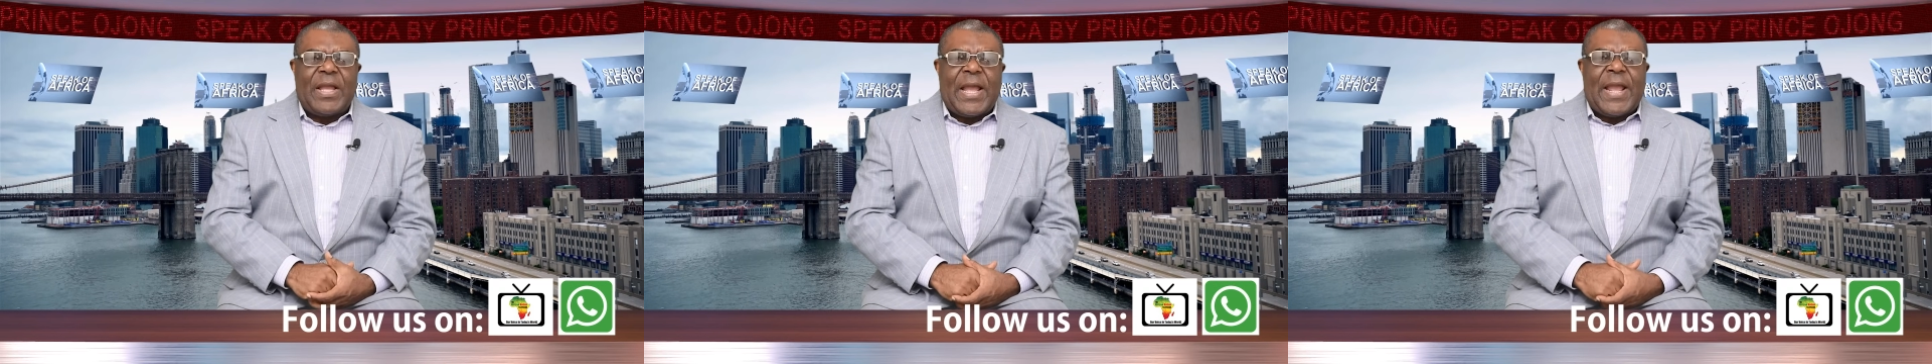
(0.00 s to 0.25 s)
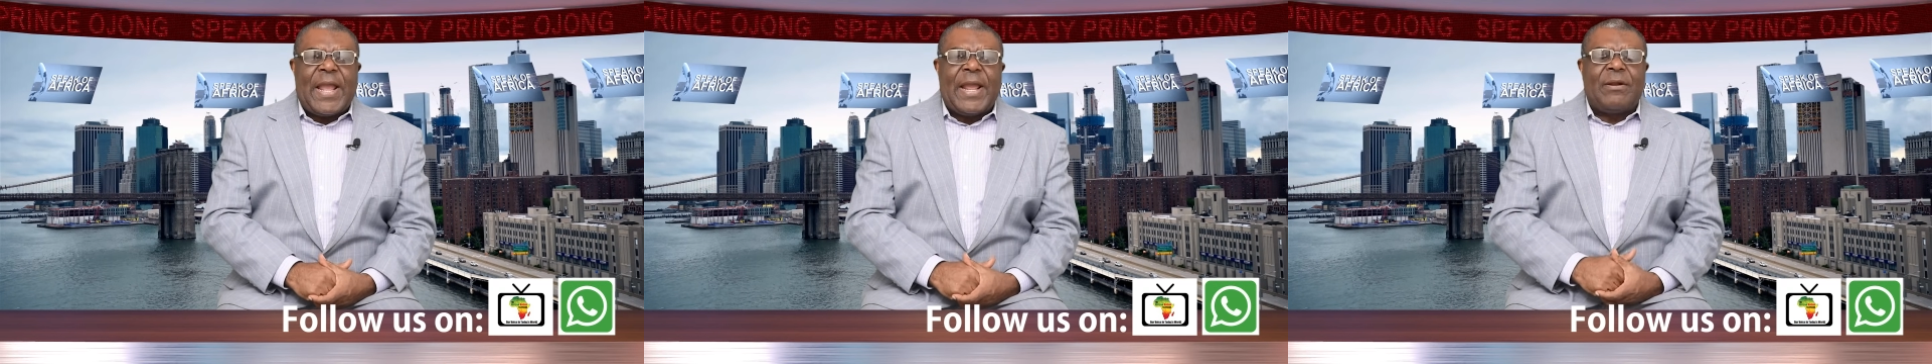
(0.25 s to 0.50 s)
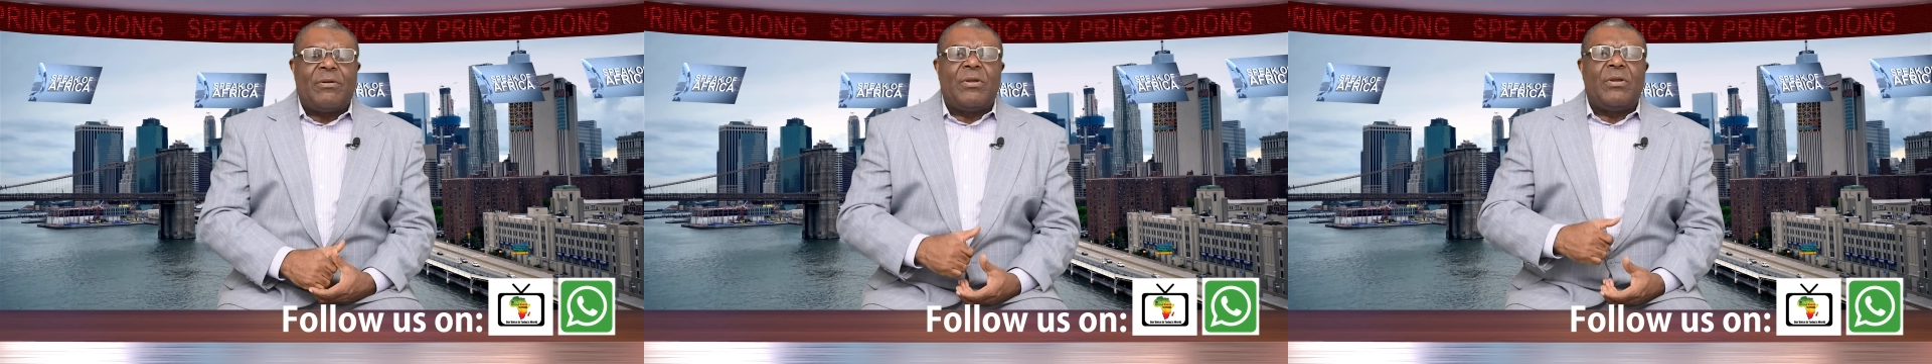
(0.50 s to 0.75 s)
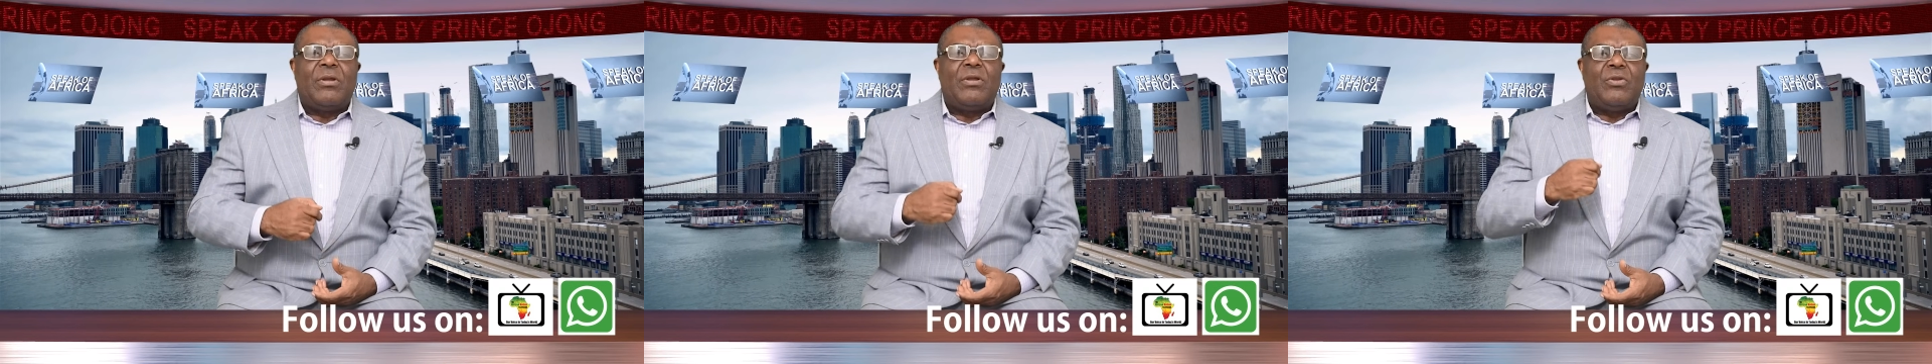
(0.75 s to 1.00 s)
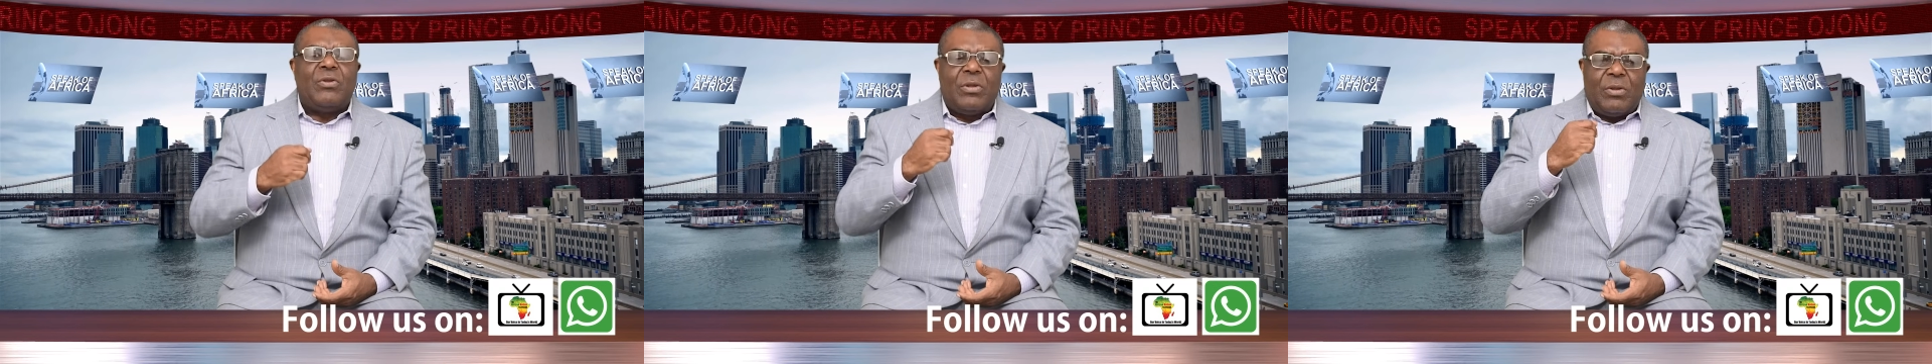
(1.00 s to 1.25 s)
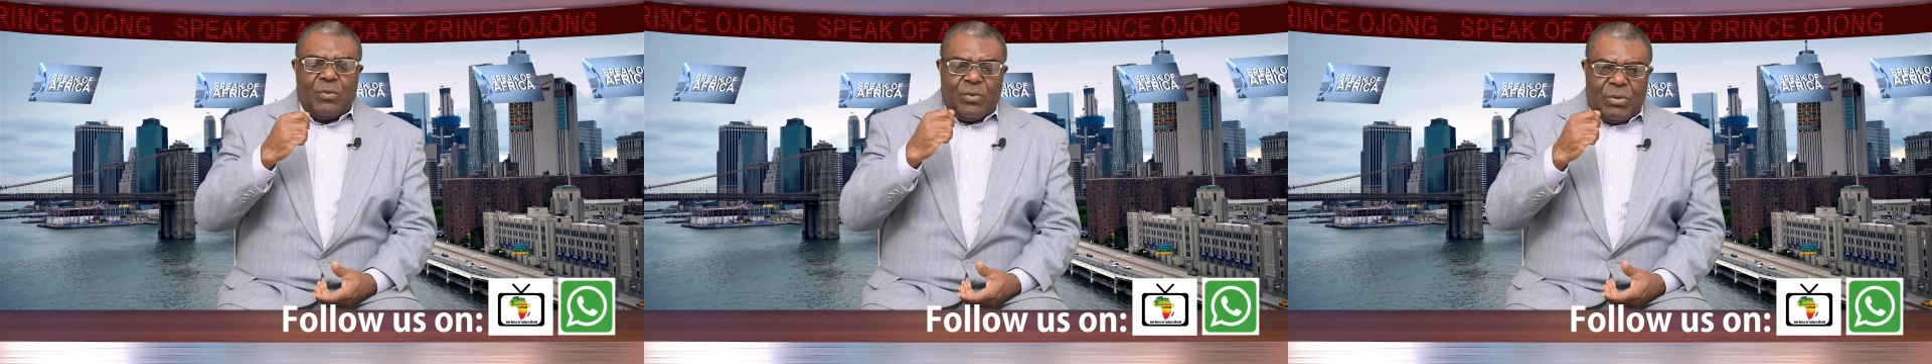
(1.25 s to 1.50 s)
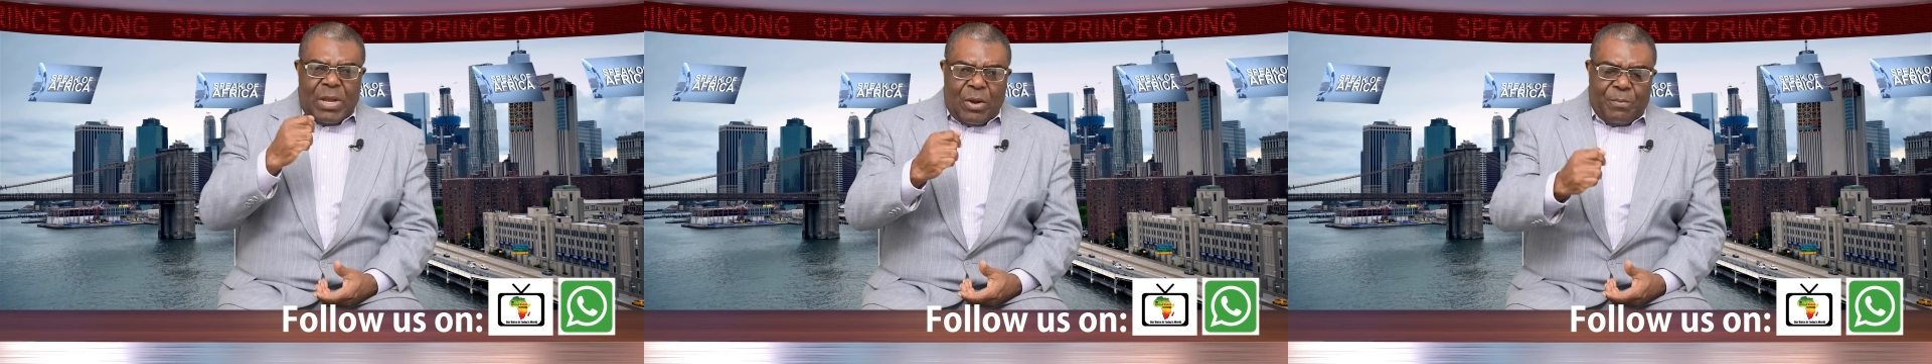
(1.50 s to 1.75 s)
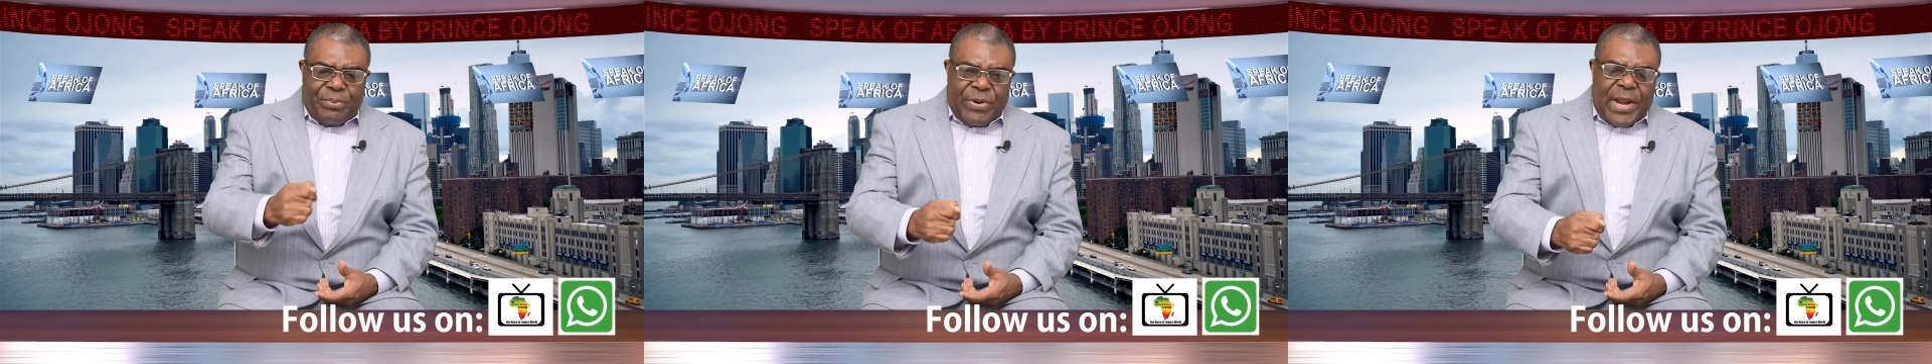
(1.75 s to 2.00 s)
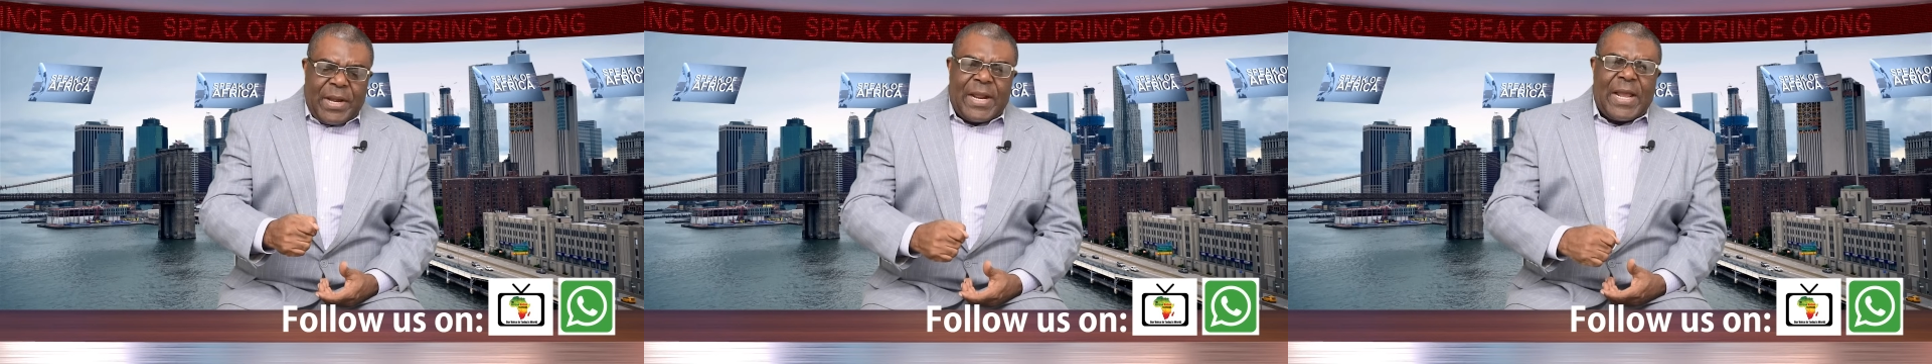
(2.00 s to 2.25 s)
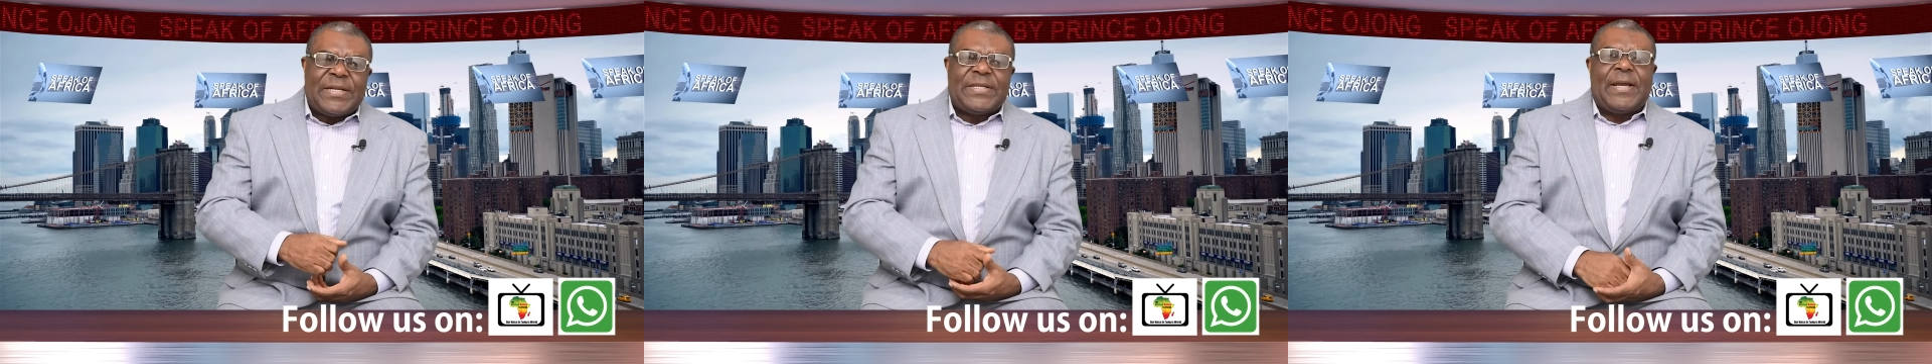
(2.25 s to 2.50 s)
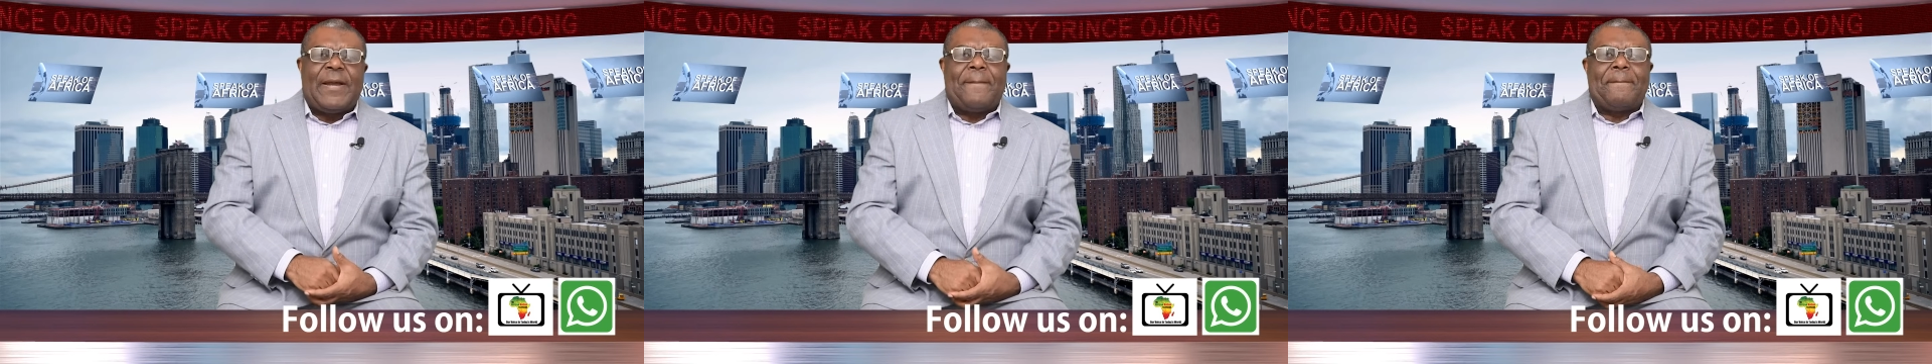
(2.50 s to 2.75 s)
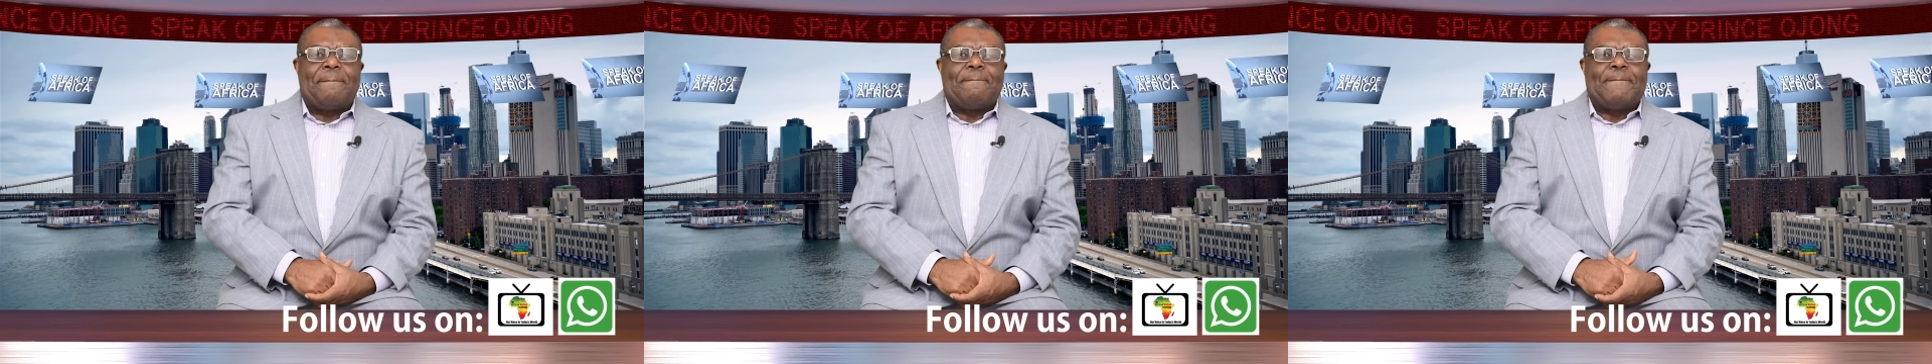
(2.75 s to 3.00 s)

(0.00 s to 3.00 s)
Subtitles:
and you are praying that the